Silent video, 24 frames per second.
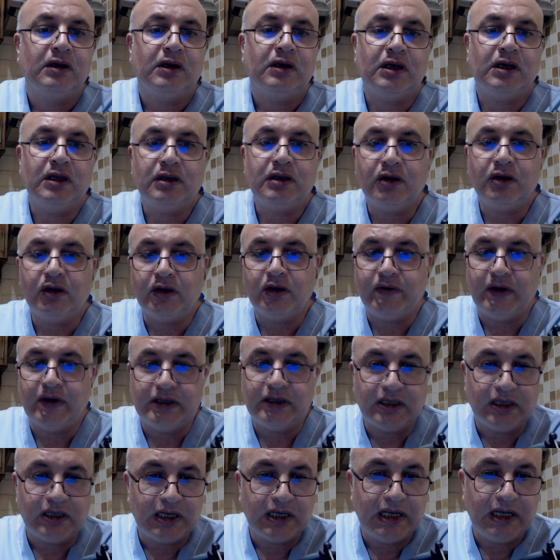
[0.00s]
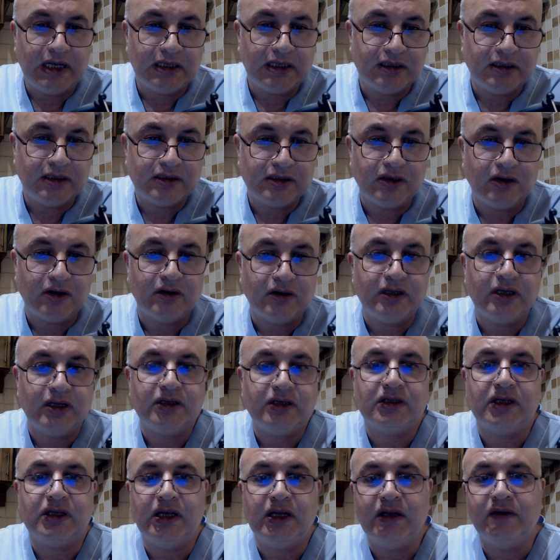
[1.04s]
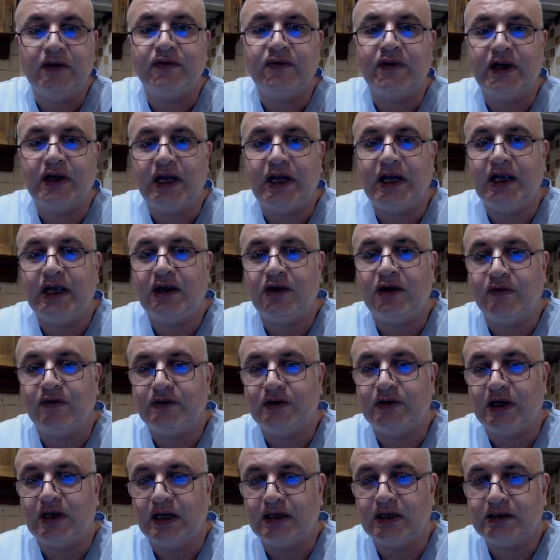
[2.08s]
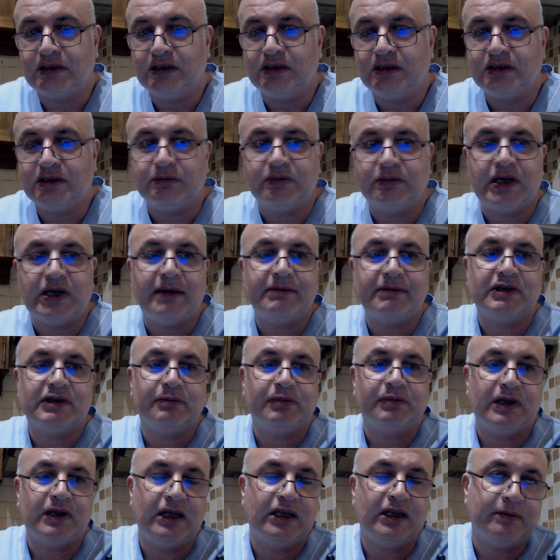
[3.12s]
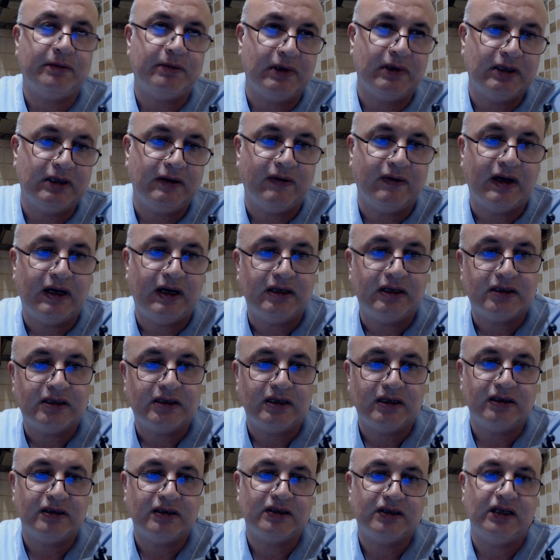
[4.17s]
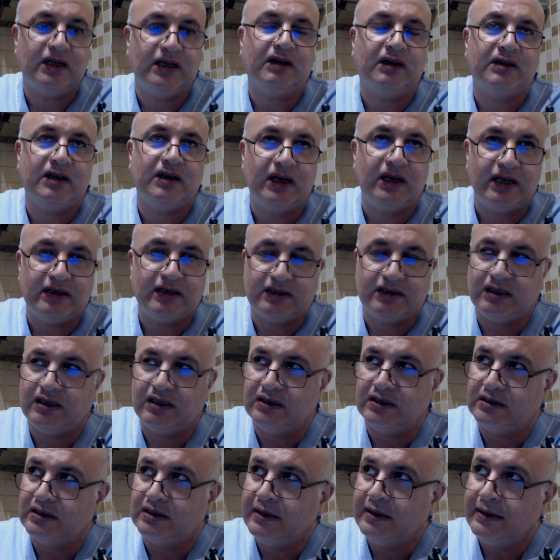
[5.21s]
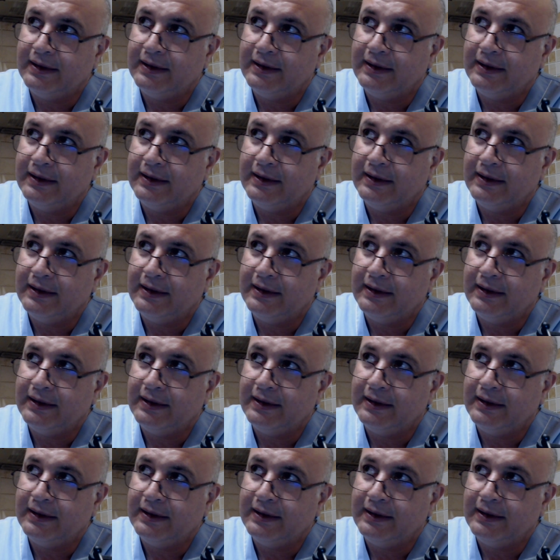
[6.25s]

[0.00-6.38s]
control of underlying disorders, and varying of drugs, and sometimes implantable device, uh, CRT, ICDs.